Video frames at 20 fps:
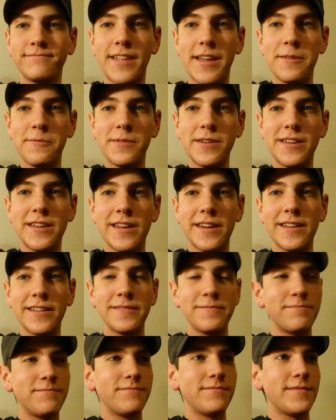And we did
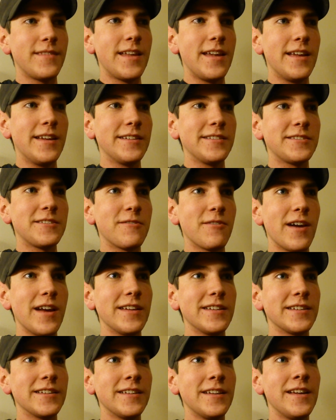it. And it's
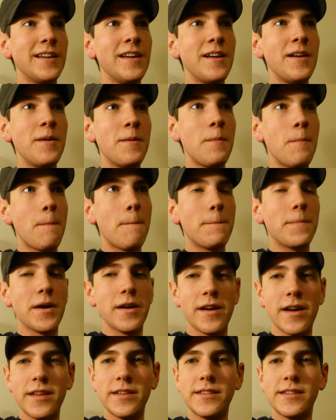great.
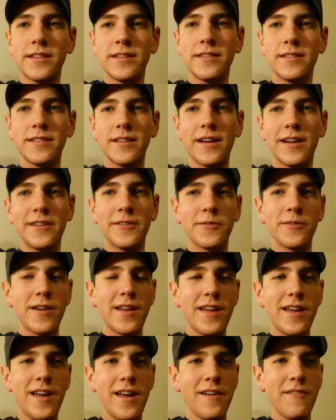But I don't
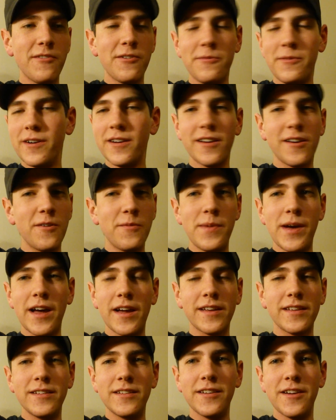ever want to go
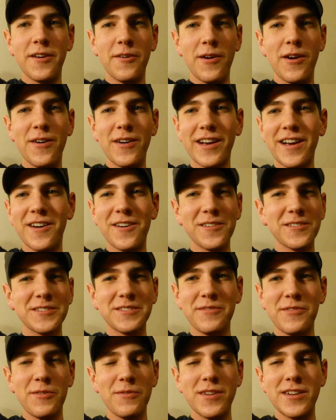back into Heroic
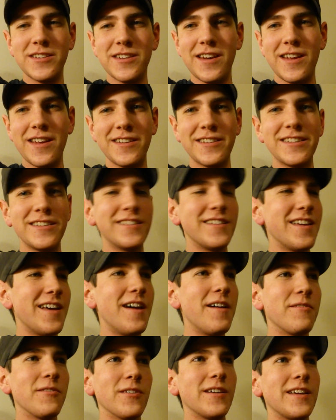Halls of Origination
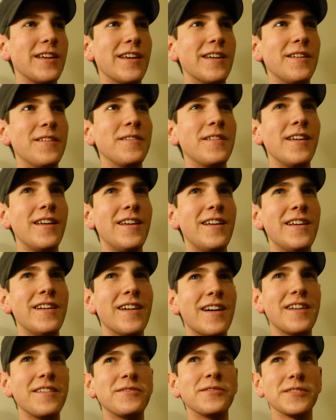ever again.
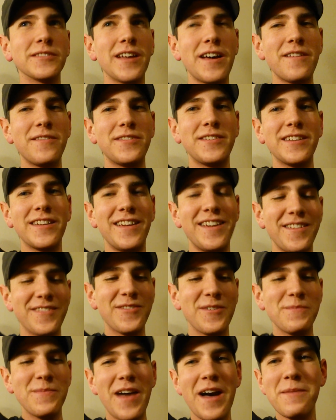I've left
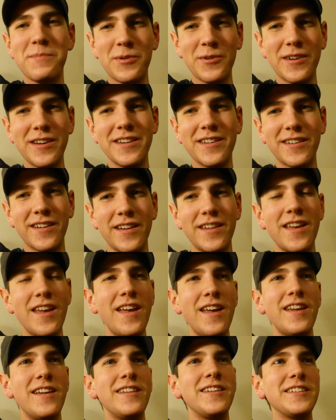from that point on.
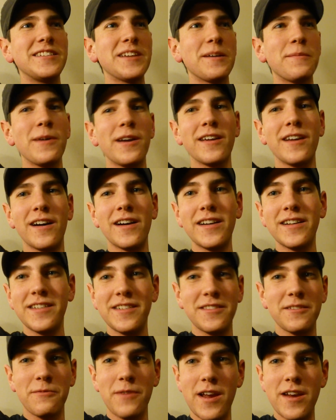Anytime I got it
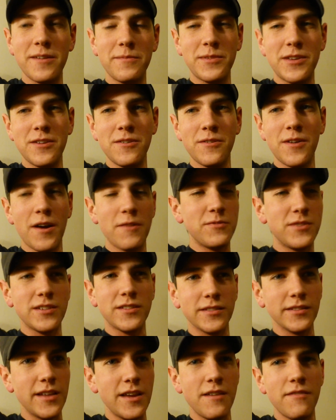in the random queue, I would
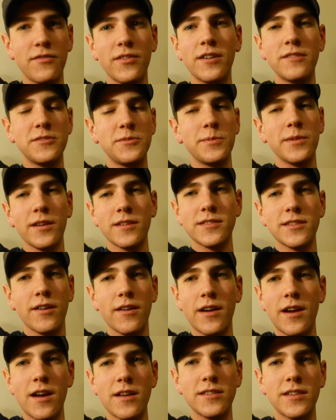just leave. I'd just be like,
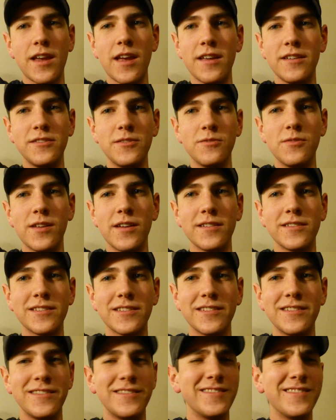sorry guys, can't do
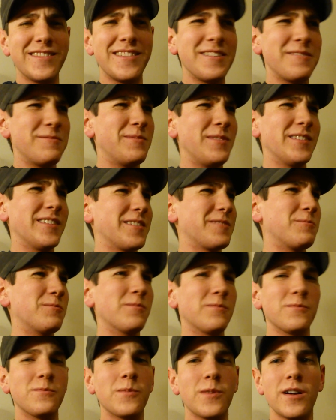this. And they'd be like,
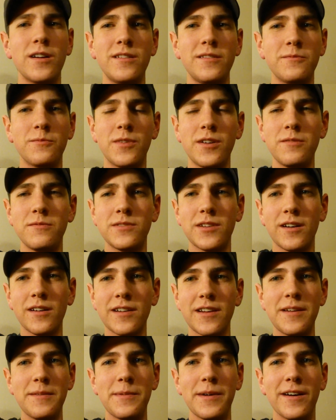what? What are you
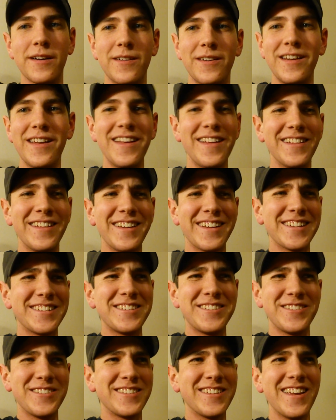talking about? Like,
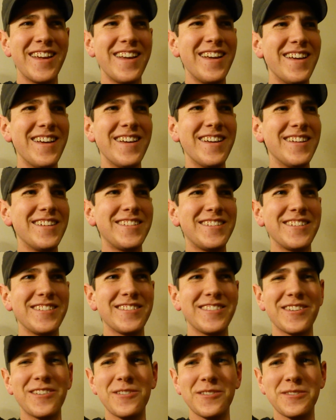it's just
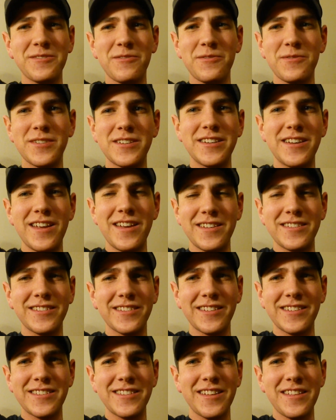Halls of
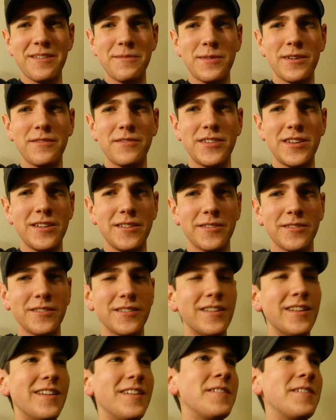Origination. Like, it's not that big of a deal.